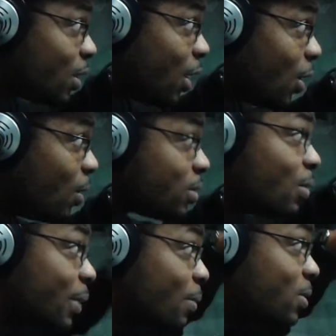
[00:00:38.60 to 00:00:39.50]
are low,
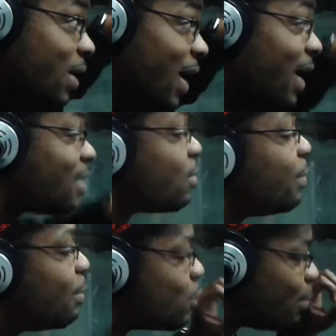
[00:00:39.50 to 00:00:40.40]
some people's are high, some
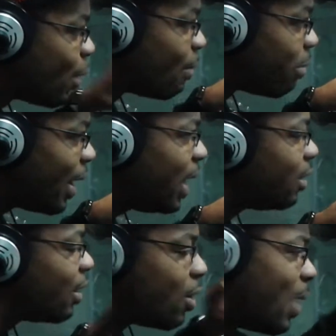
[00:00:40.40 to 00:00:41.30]
people's burn bright
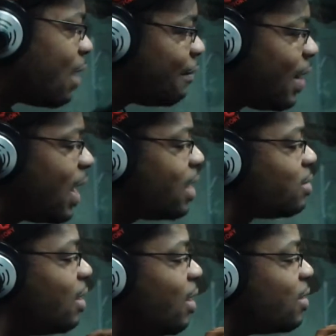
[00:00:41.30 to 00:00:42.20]
and go out fast,
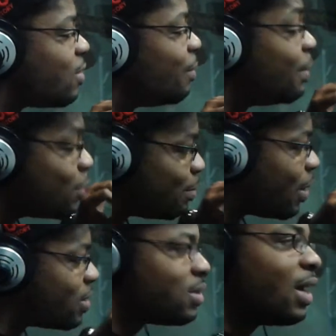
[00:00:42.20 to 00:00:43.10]
some people's
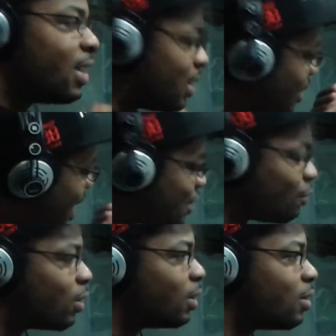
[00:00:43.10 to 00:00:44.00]
burn steady and last
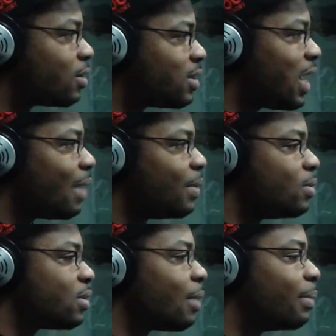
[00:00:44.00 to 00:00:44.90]
for a long time. He
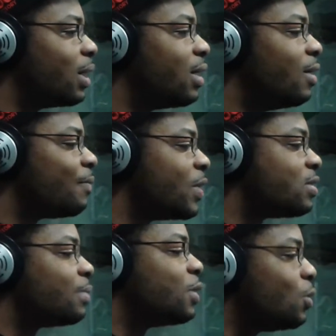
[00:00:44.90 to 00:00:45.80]
was like, but it's
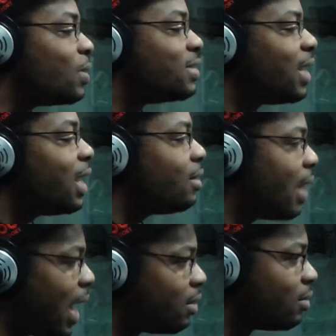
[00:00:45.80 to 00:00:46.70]
up to you to tend
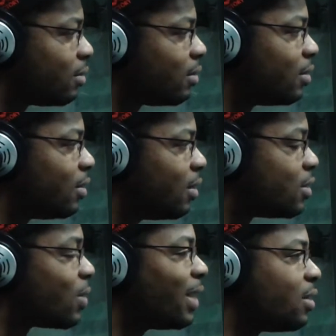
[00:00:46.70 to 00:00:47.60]
that.
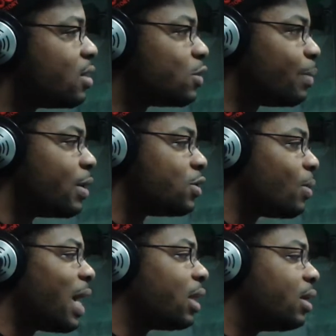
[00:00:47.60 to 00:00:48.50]
So I think
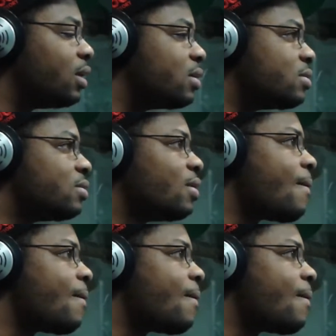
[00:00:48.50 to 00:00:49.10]
spirituality is